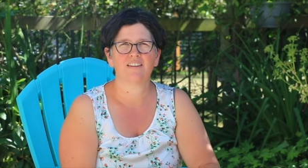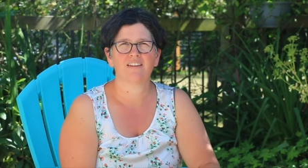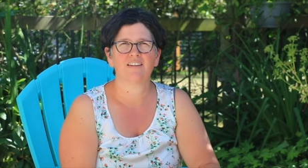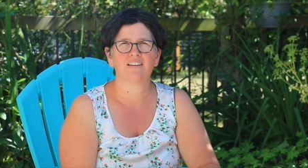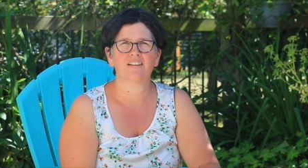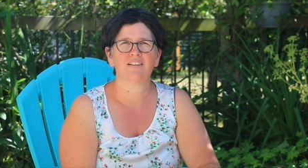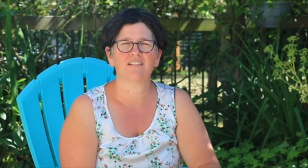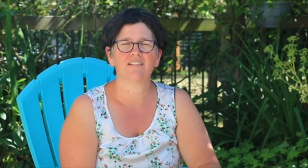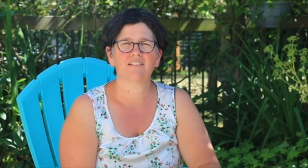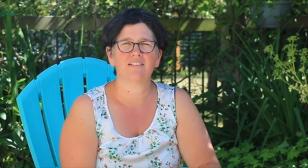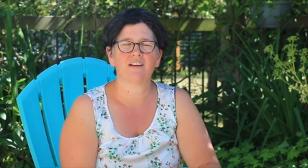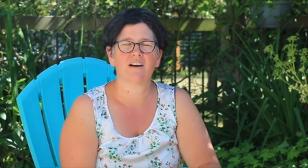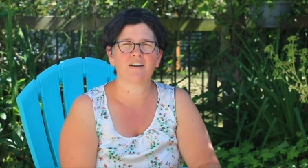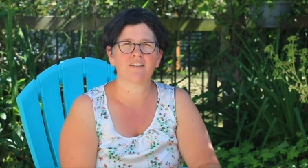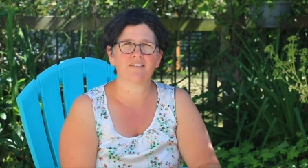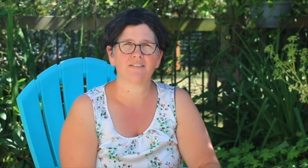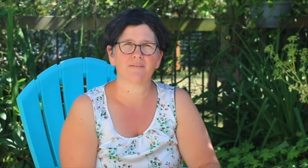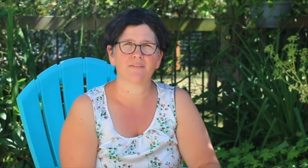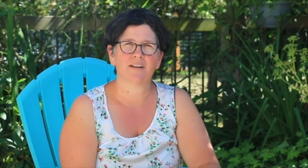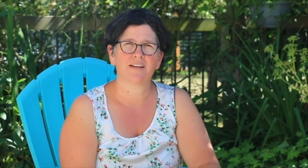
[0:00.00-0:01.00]
There are
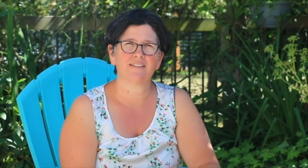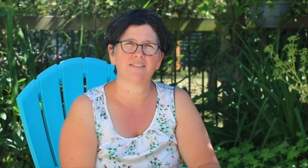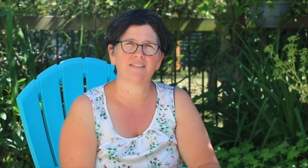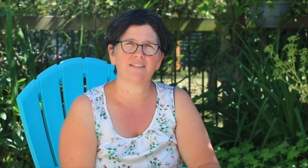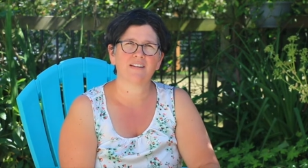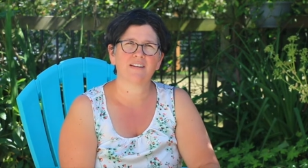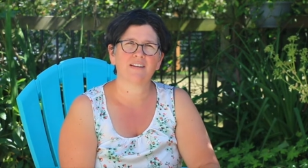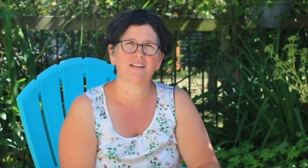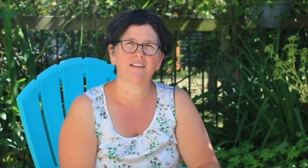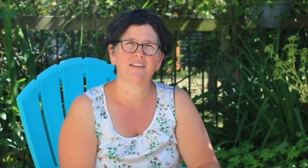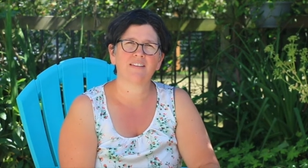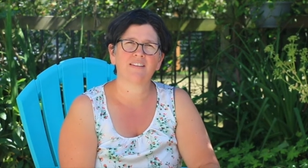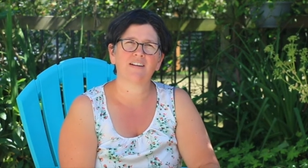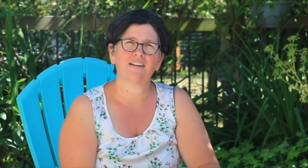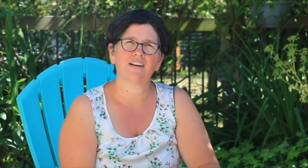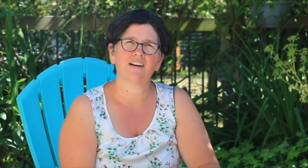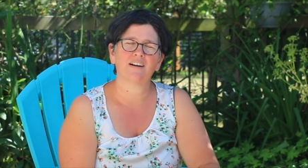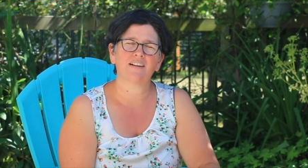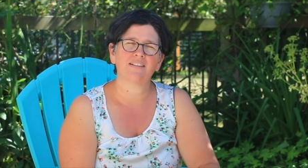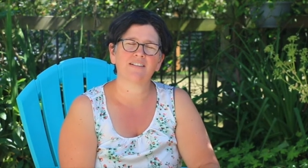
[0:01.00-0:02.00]
lots of ways
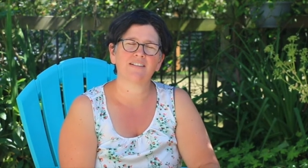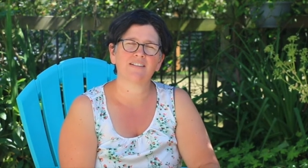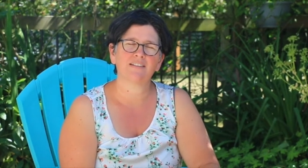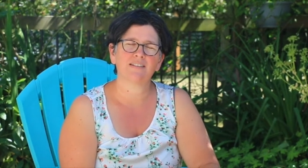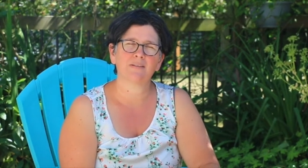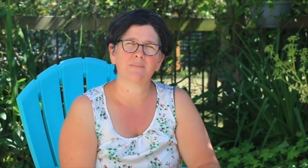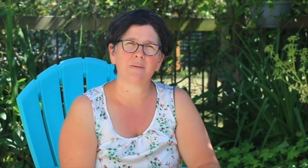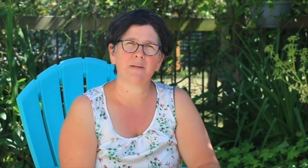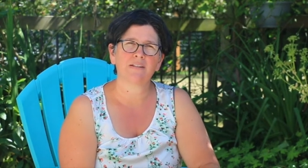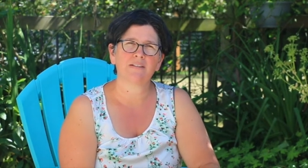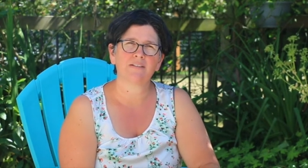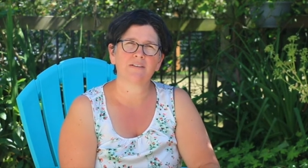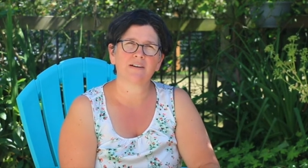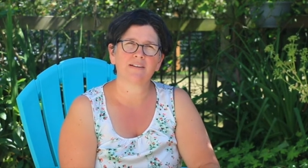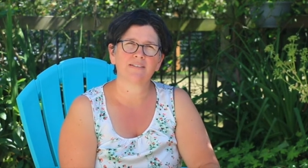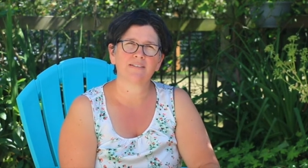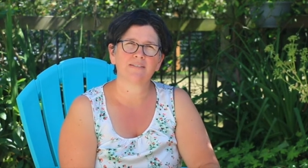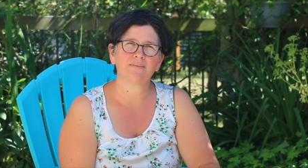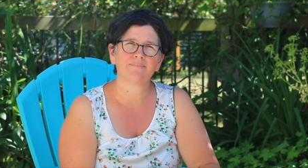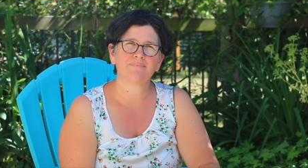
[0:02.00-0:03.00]
that God can speak to
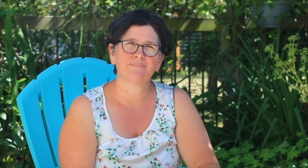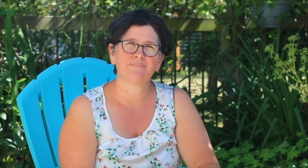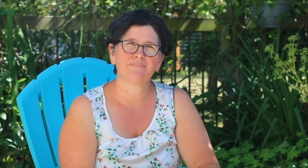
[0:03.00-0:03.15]
us.